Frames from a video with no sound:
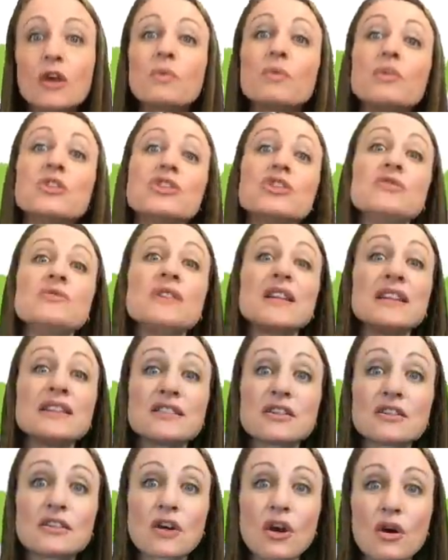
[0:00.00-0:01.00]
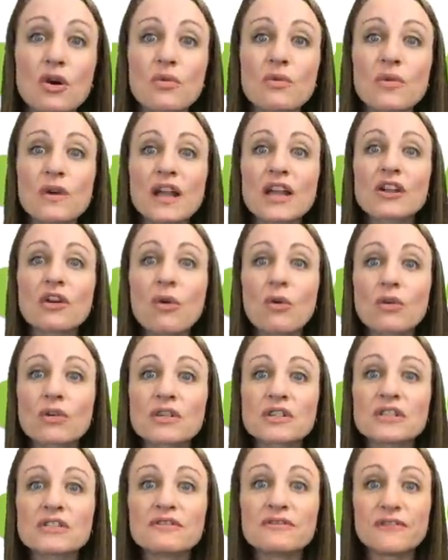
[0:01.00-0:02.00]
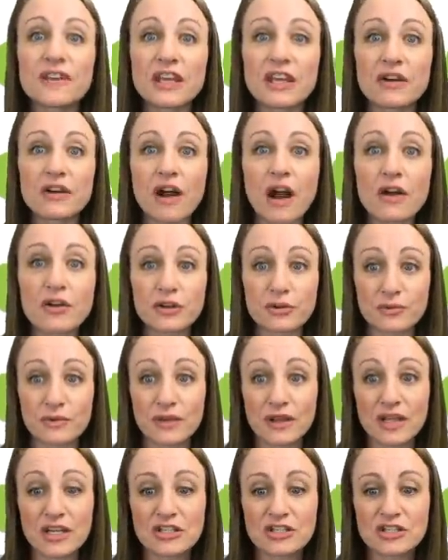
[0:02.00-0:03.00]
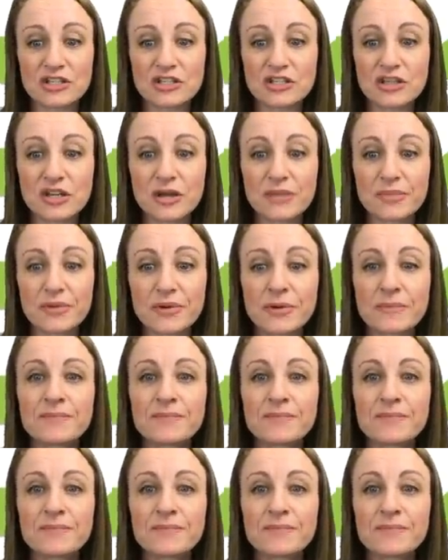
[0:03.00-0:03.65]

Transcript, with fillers: would you need to go in order to figure out your relationship.